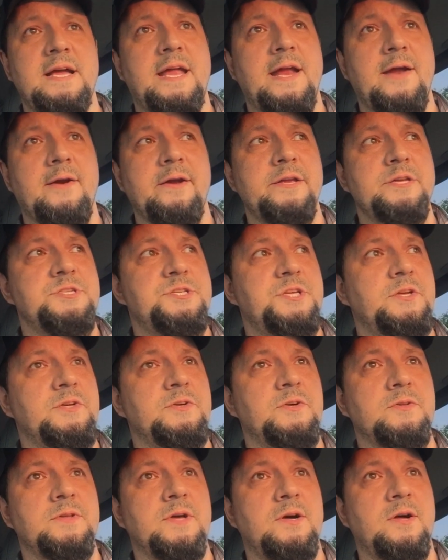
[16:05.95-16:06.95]
I carry a
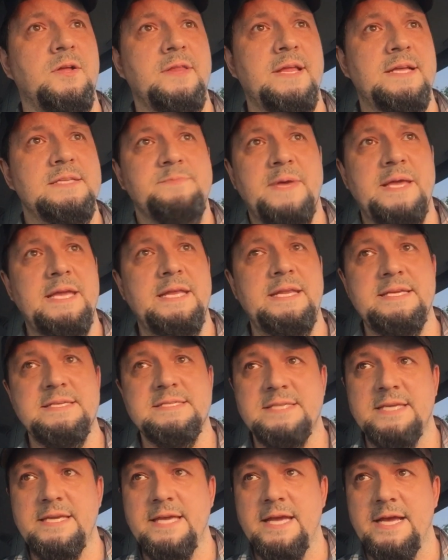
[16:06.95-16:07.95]
Shield. That's my
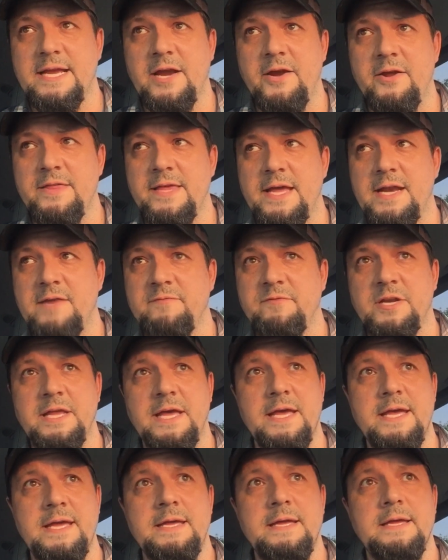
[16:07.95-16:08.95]
EDC. I carry that every
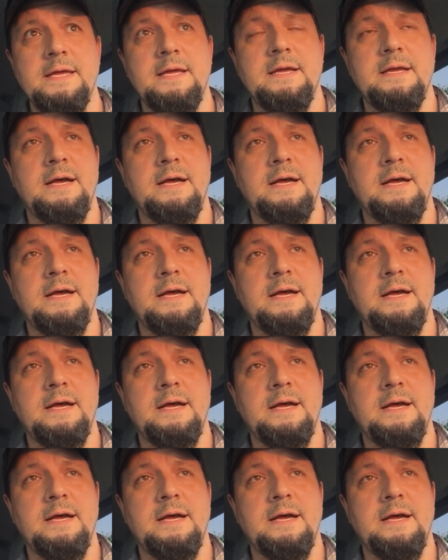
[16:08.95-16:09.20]
day.